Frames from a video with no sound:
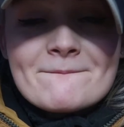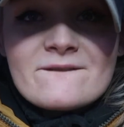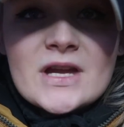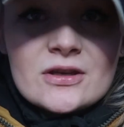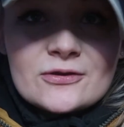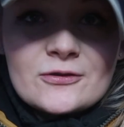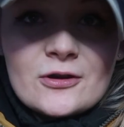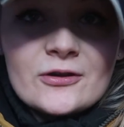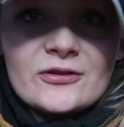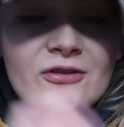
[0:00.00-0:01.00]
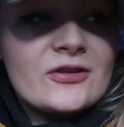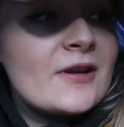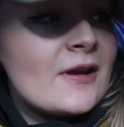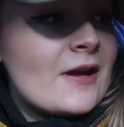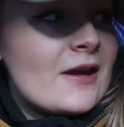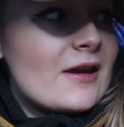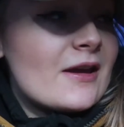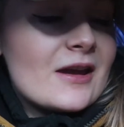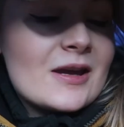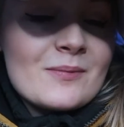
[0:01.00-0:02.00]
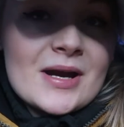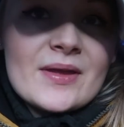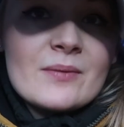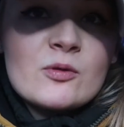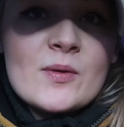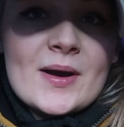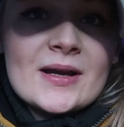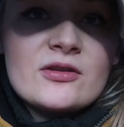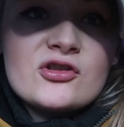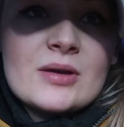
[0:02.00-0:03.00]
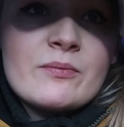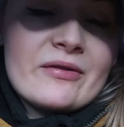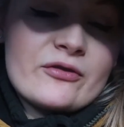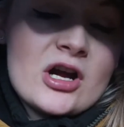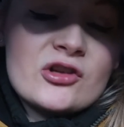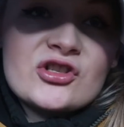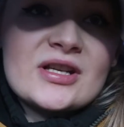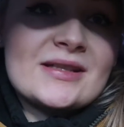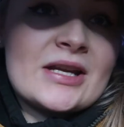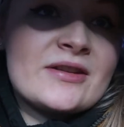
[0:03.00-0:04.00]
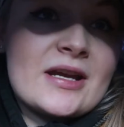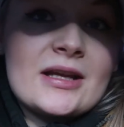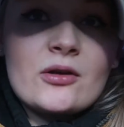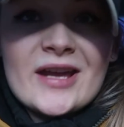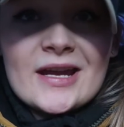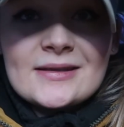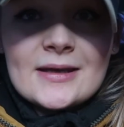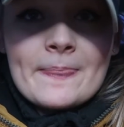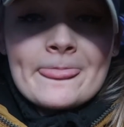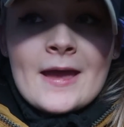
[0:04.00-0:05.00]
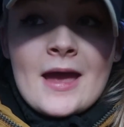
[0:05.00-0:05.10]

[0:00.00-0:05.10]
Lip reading: fingers crossed, by then we'll be back in the gym, but if not, I'll just extend it, elongate it.